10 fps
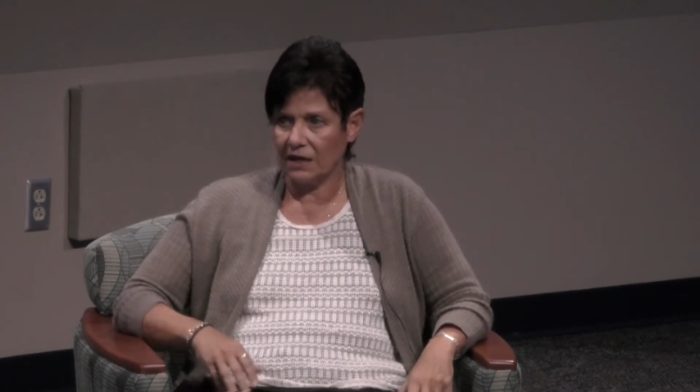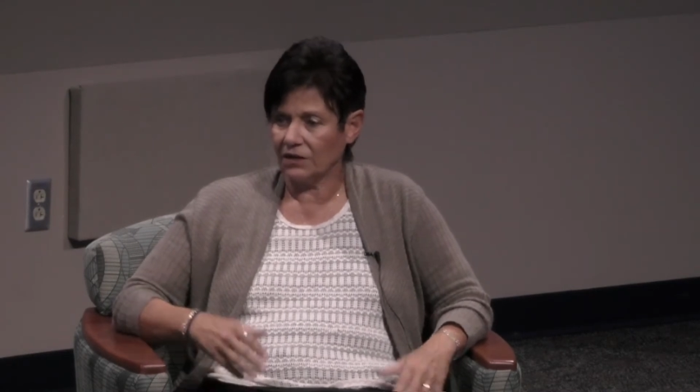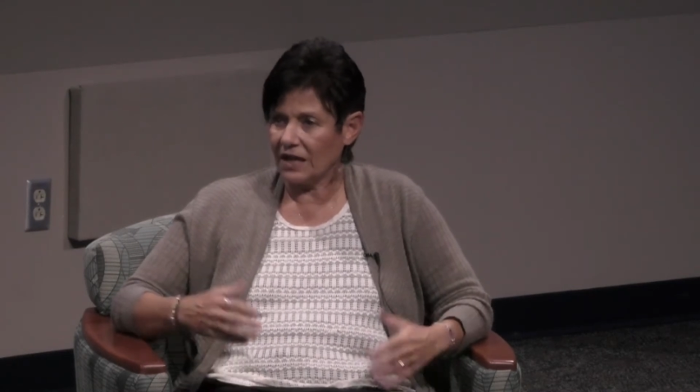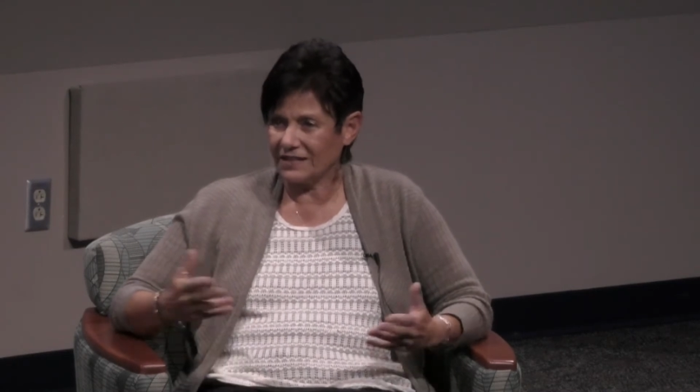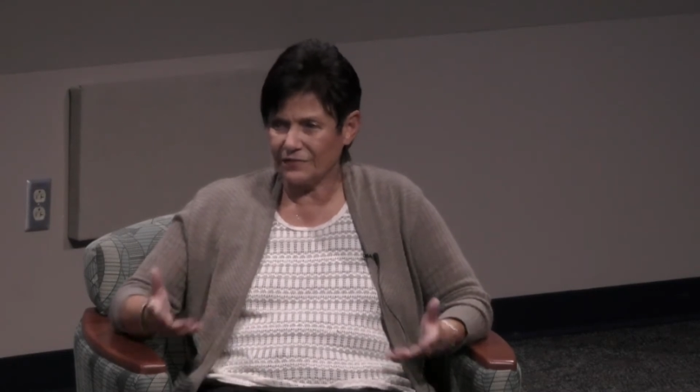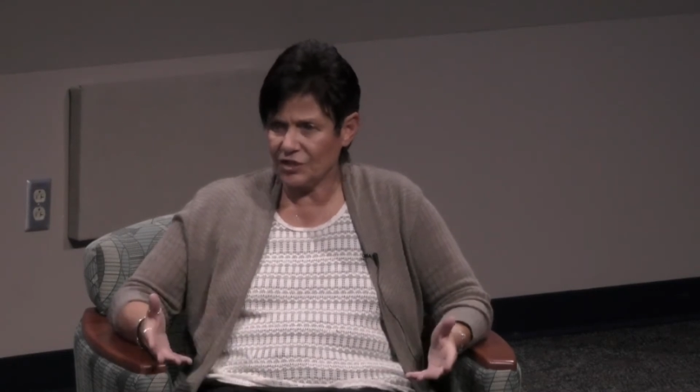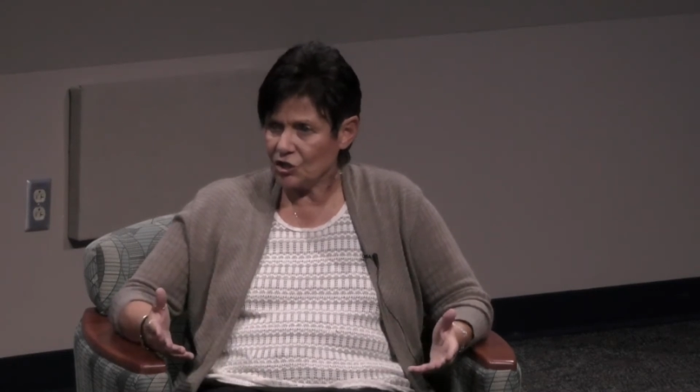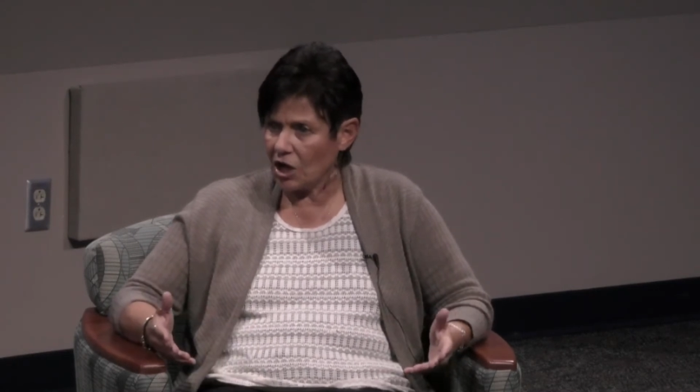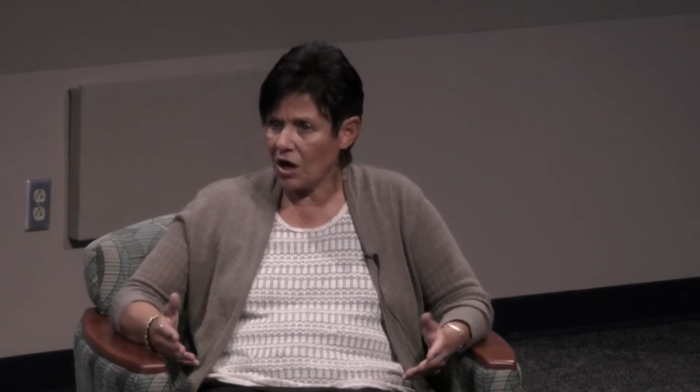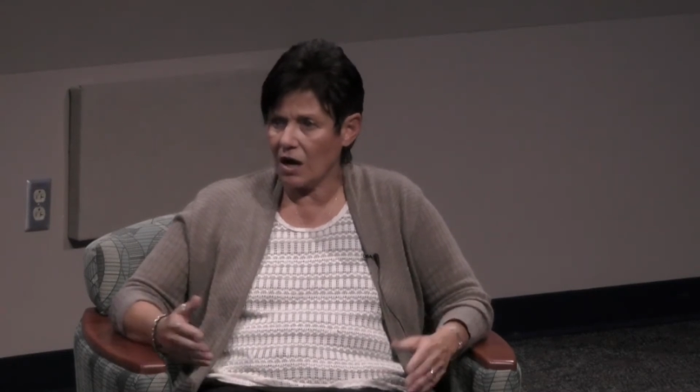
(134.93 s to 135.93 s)
loss of a
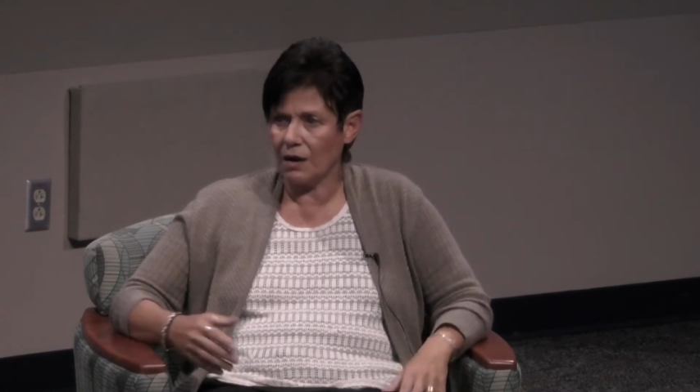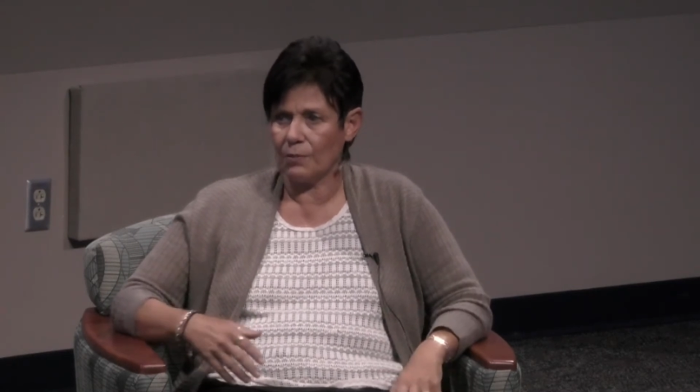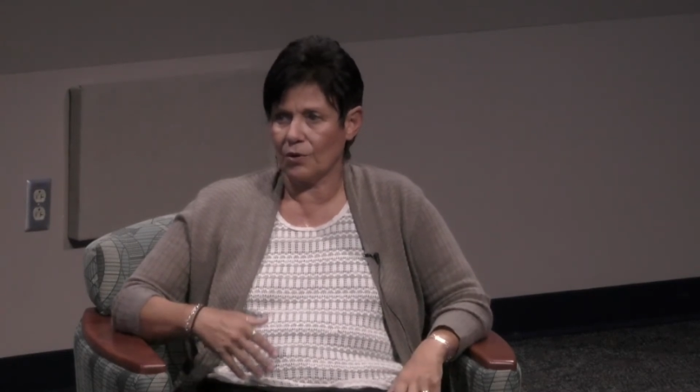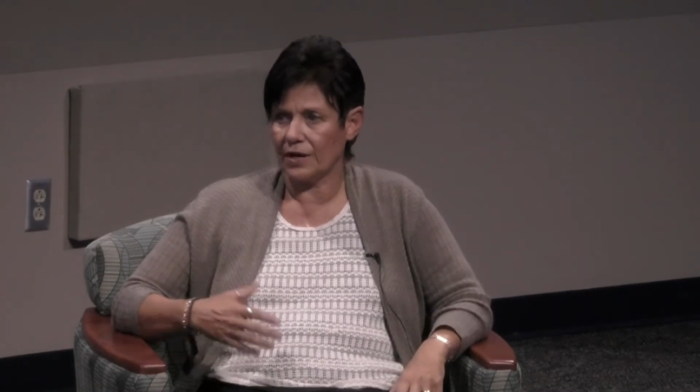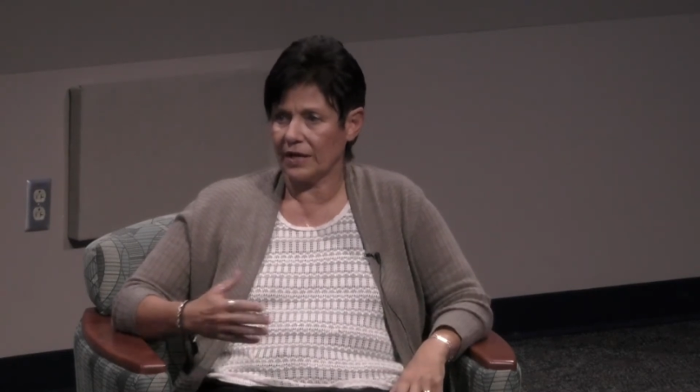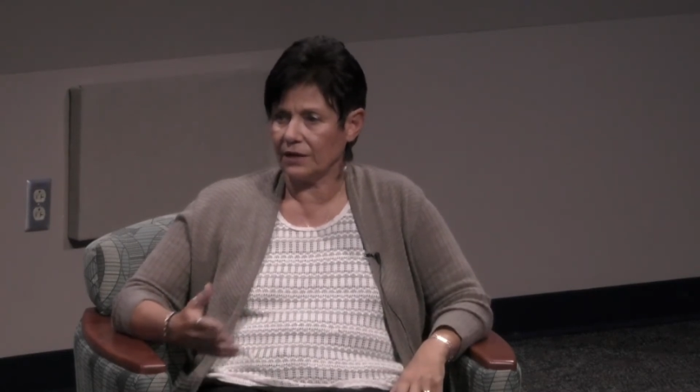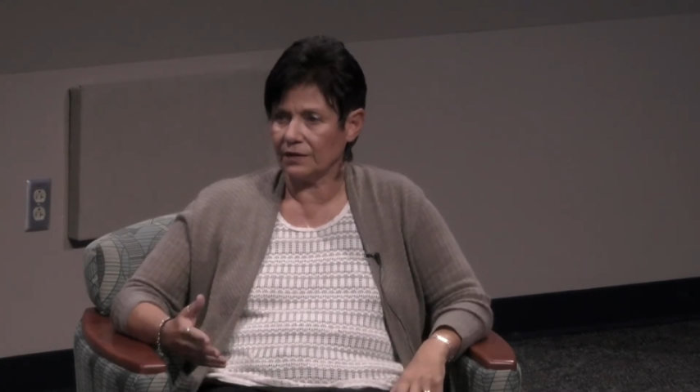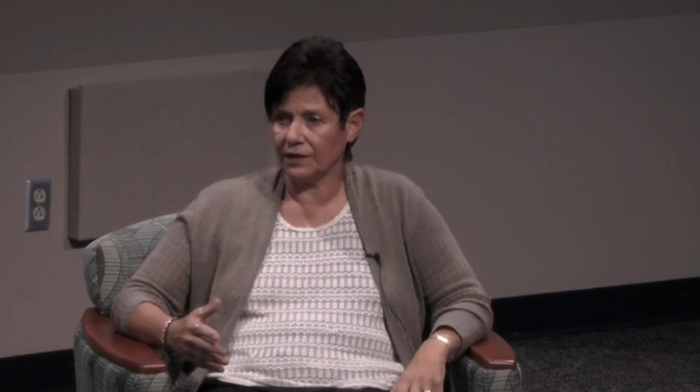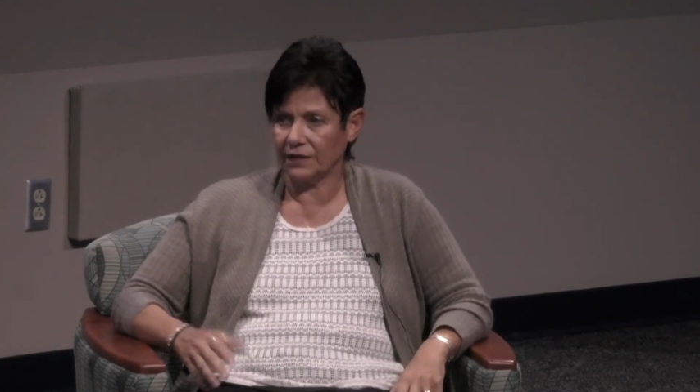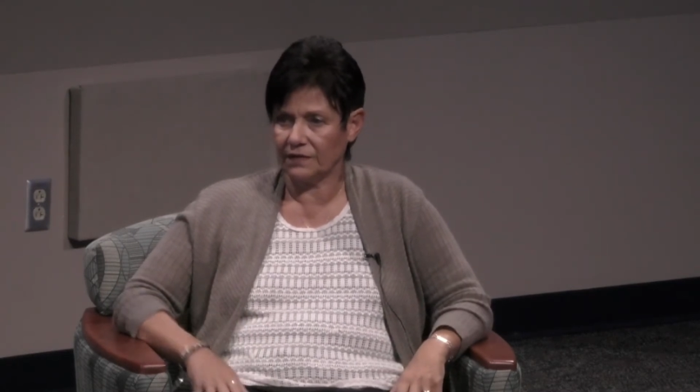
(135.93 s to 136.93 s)
job or an
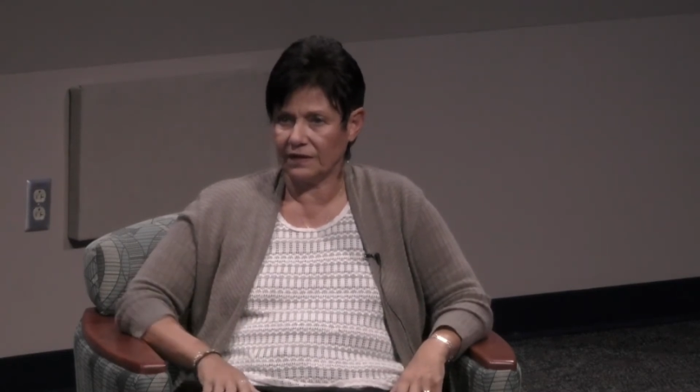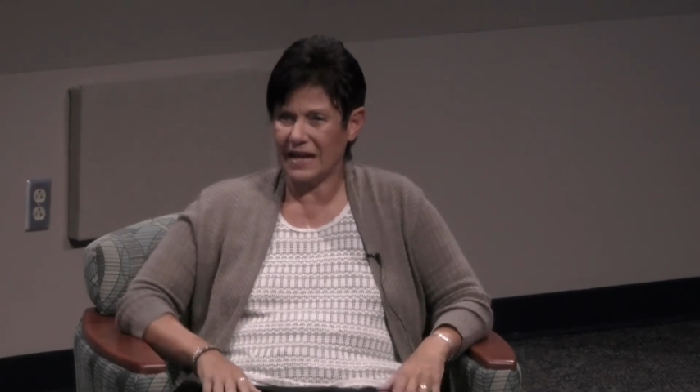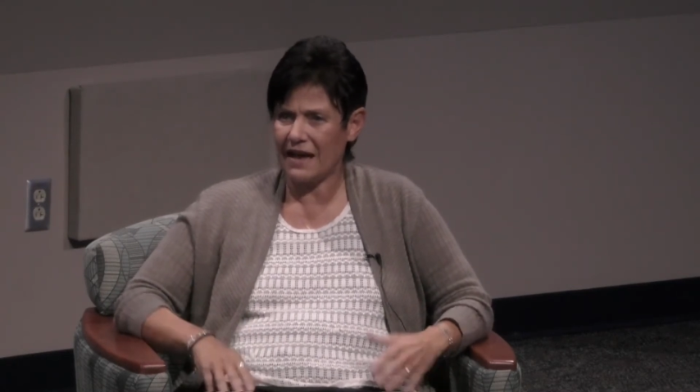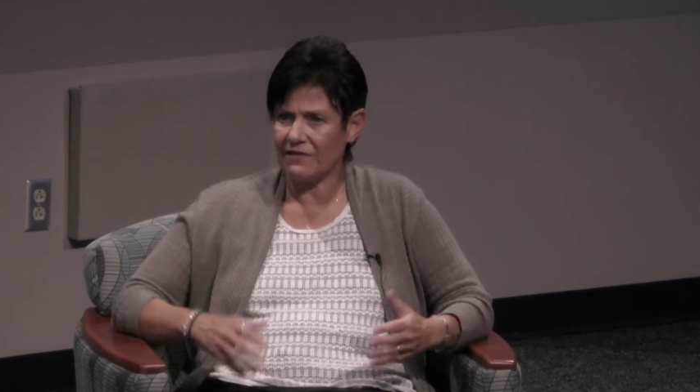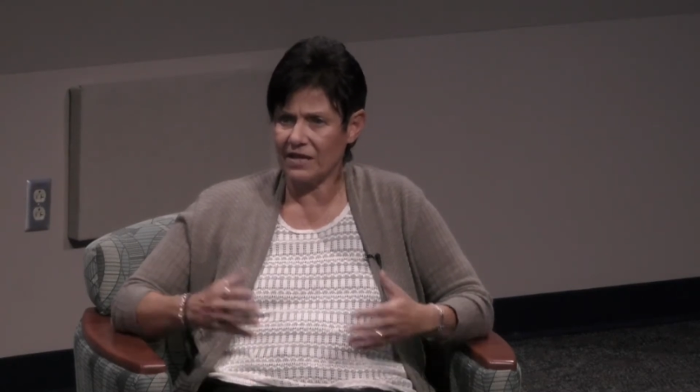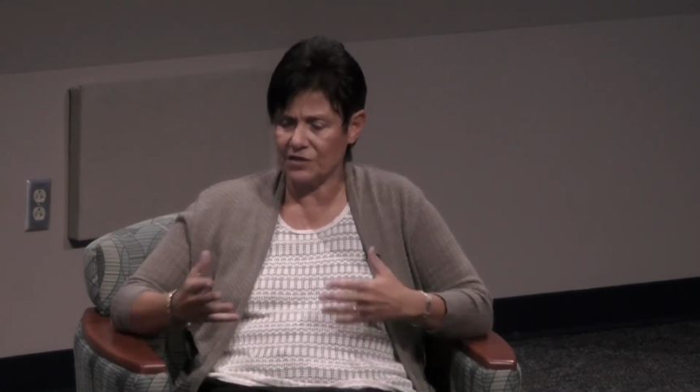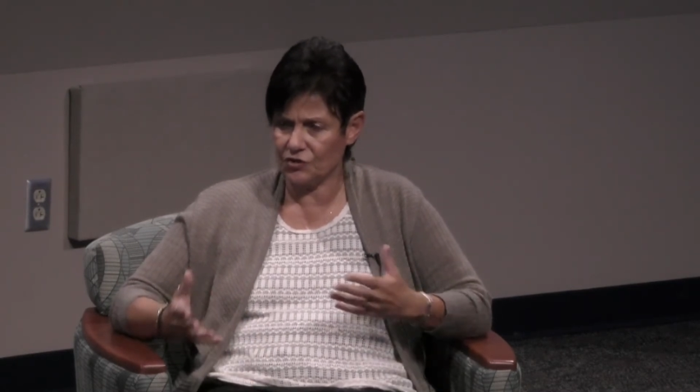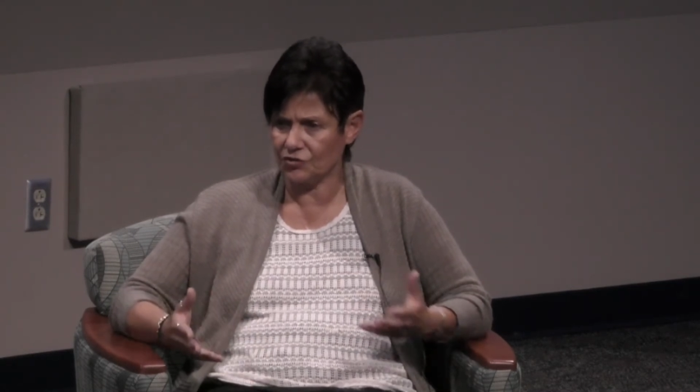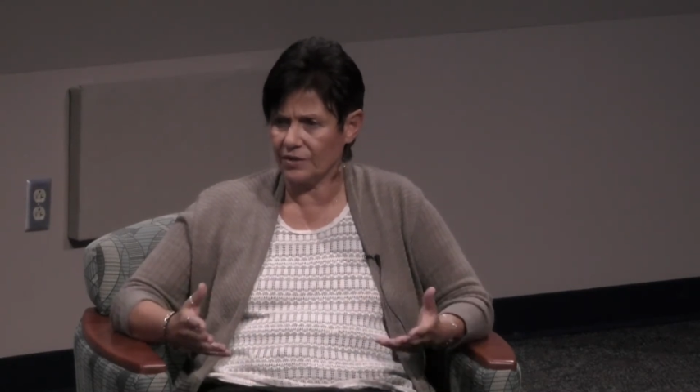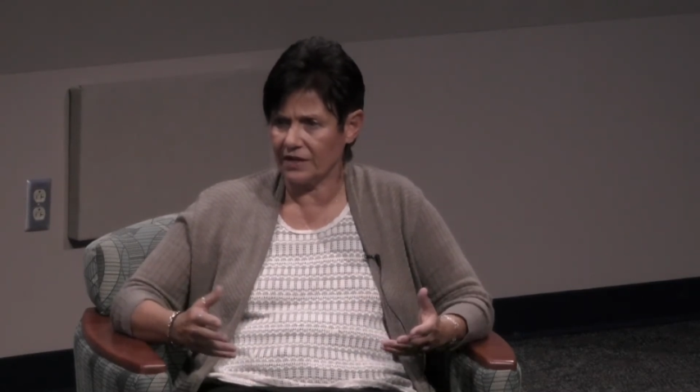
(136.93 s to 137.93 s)
illness, and have a
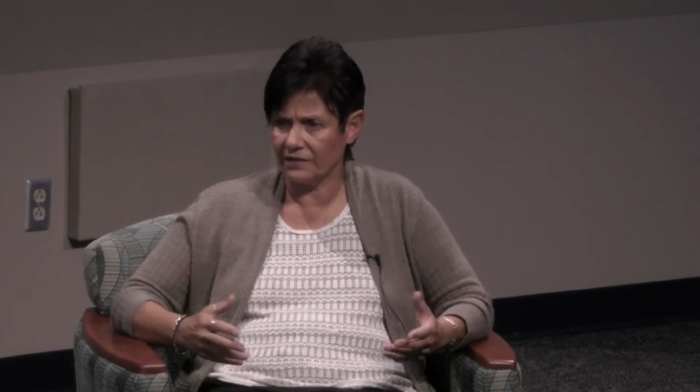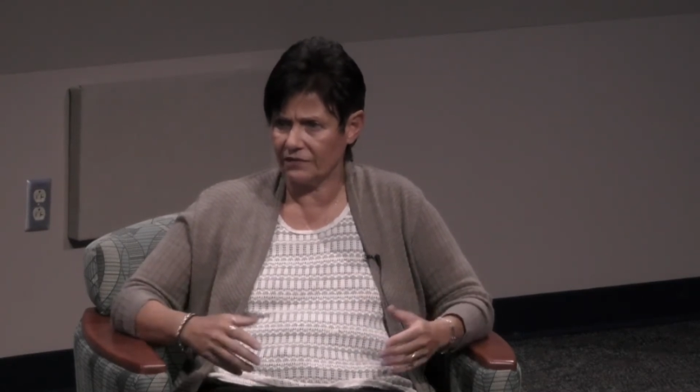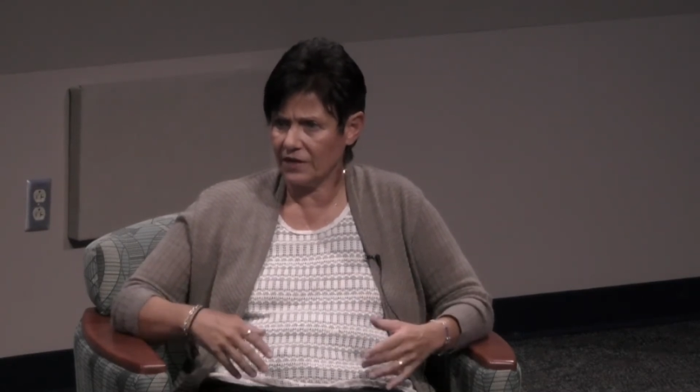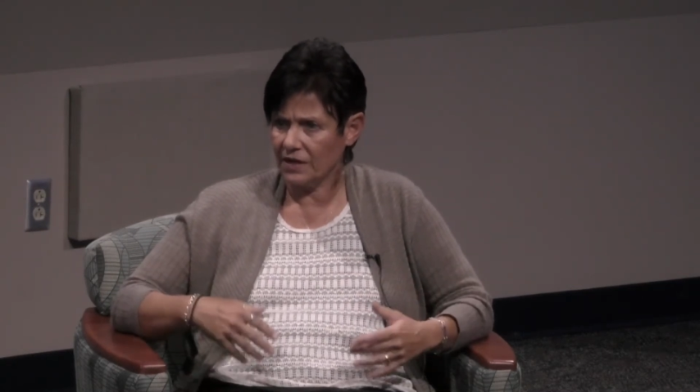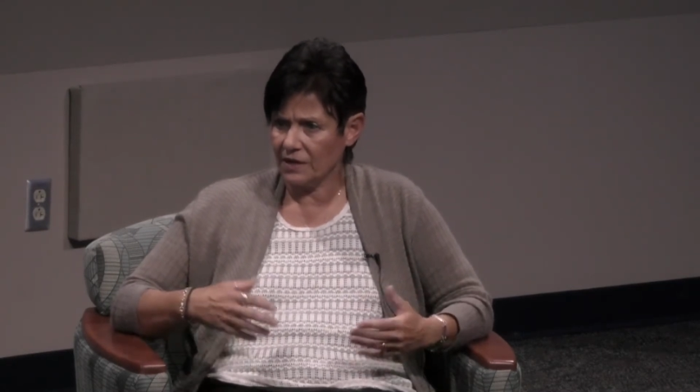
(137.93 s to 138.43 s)
history of